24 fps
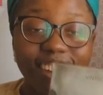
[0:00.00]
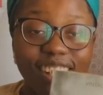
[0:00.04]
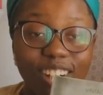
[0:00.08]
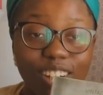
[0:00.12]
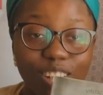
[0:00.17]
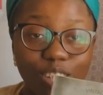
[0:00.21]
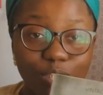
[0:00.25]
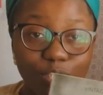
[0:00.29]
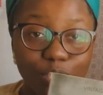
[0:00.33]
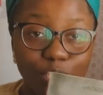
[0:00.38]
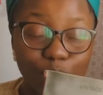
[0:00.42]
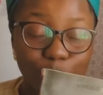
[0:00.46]

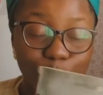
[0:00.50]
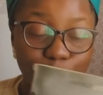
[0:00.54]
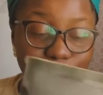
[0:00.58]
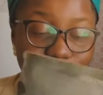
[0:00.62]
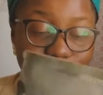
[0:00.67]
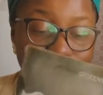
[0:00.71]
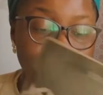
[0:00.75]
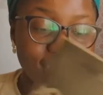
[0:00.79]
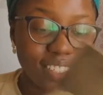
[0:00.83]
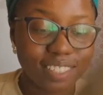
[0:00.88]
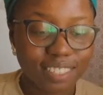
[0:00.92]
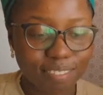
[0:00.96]
Oliver
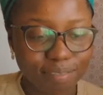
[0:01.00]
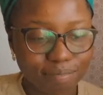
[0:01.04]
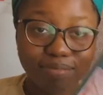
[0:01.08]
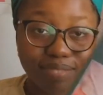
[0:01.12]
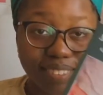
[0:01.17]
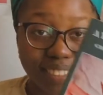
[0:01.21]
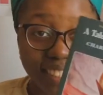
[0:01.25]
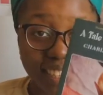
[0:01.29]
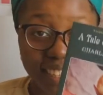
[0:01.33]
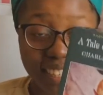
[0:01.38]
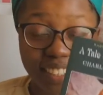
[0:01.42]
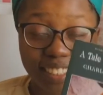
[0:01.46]
Twist,
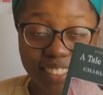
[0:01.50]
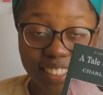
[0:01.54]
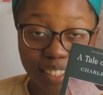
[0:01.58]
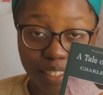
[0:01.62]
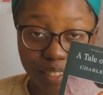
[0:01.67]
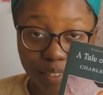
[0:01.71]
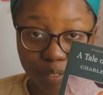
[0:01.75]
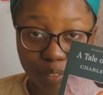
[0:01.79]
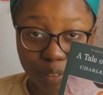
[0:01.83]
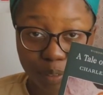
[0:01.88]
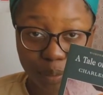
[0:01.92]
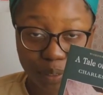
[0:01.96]
and A Tale
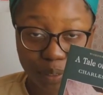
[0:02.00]
of Two